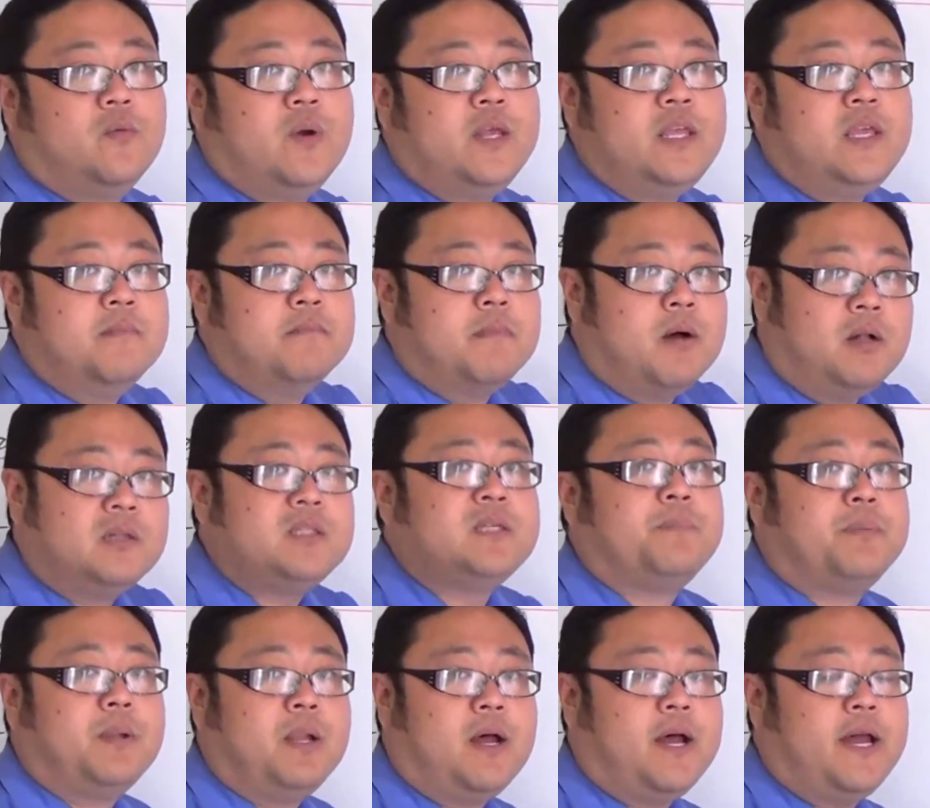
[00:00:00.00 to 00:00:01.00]
when you
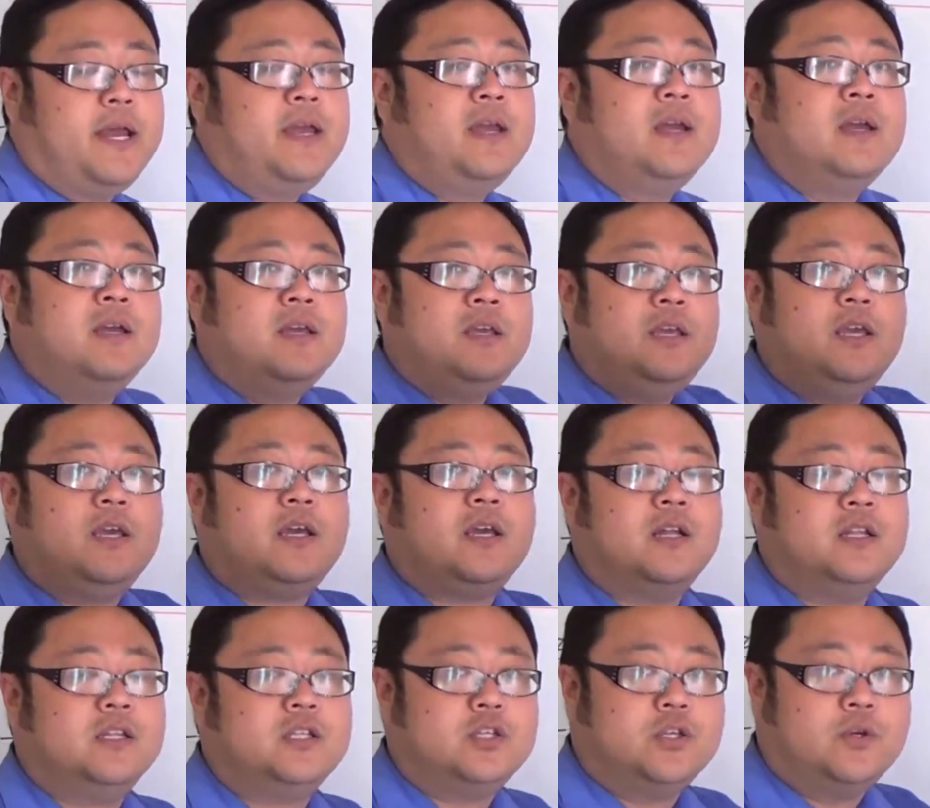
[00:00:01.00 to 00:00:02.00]
multiply, you
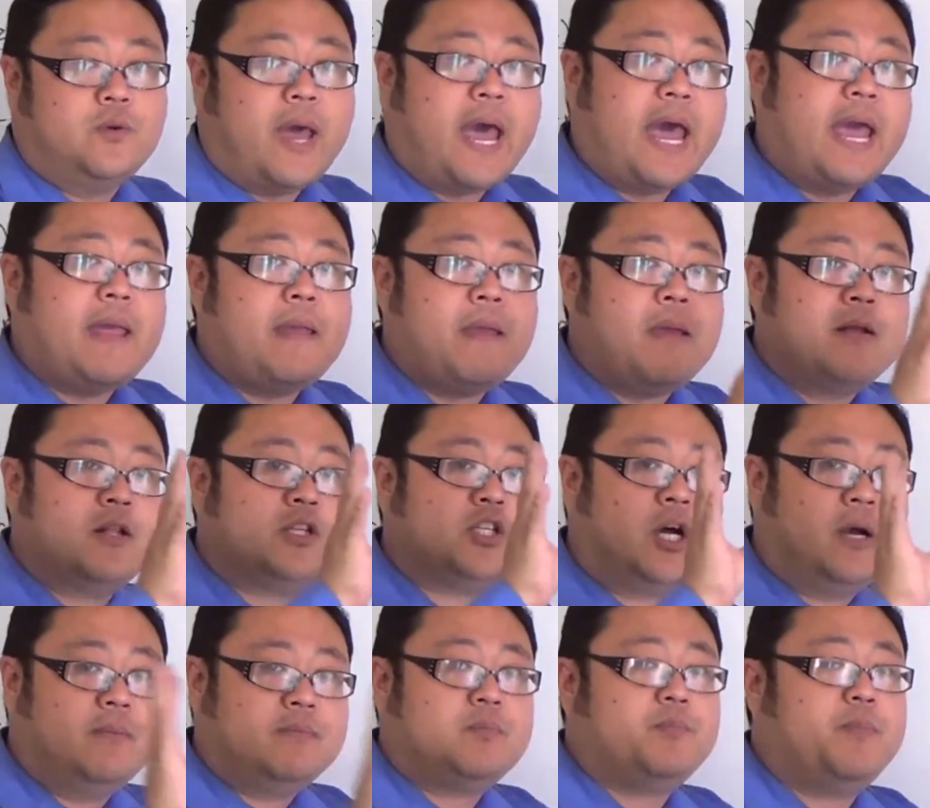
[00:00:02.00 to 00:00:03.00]
can do a
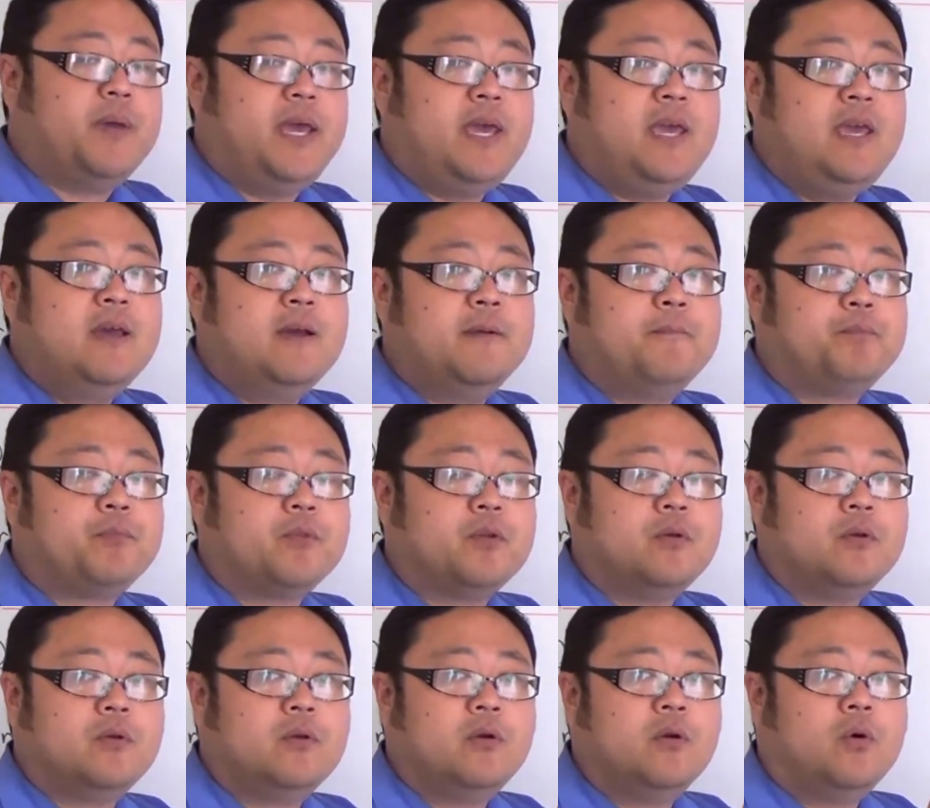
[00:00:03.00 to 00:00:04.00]
times b,
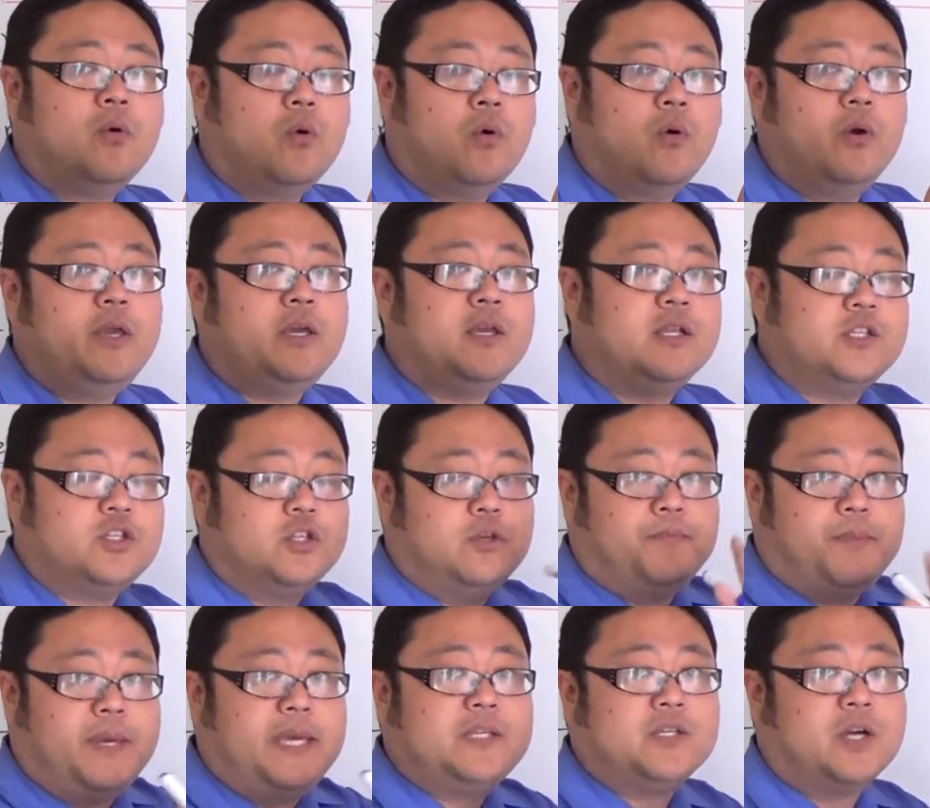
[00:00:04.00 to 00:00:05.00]
or you can
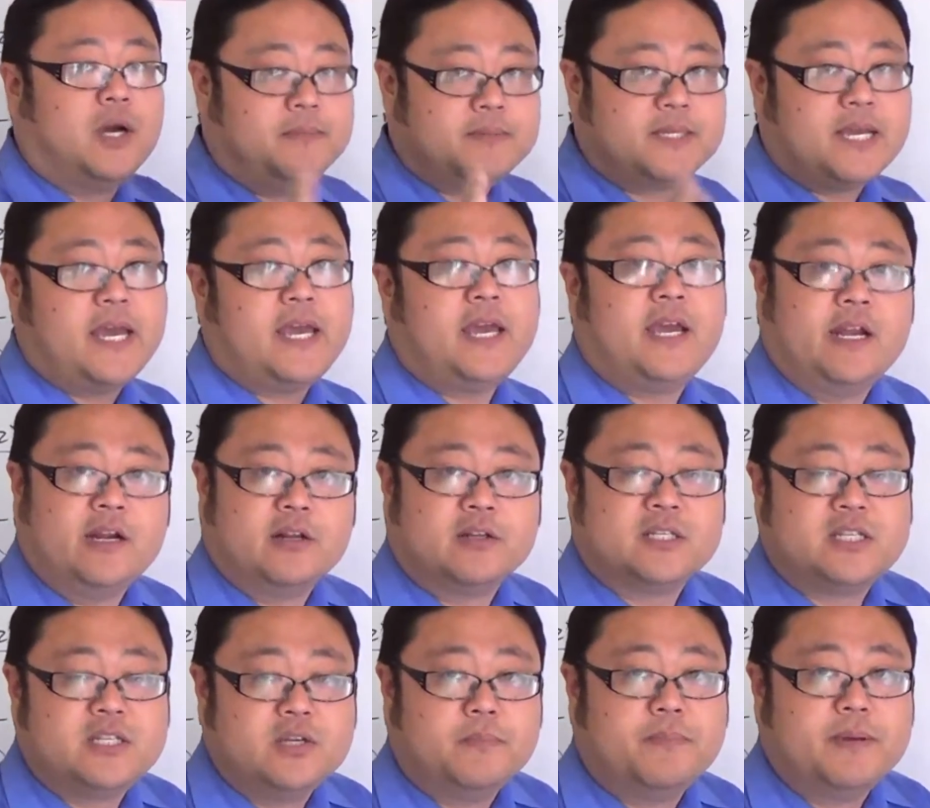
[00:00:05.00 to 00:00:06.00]
do b times a, and it'll
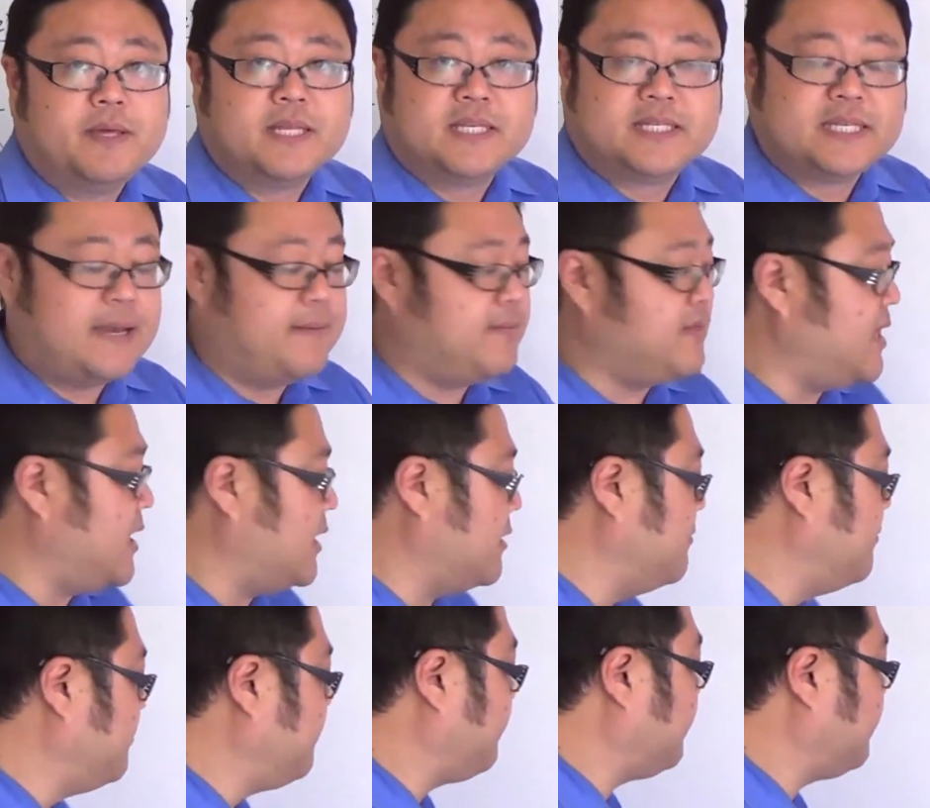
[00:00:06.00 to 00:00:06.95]
still be the same thing.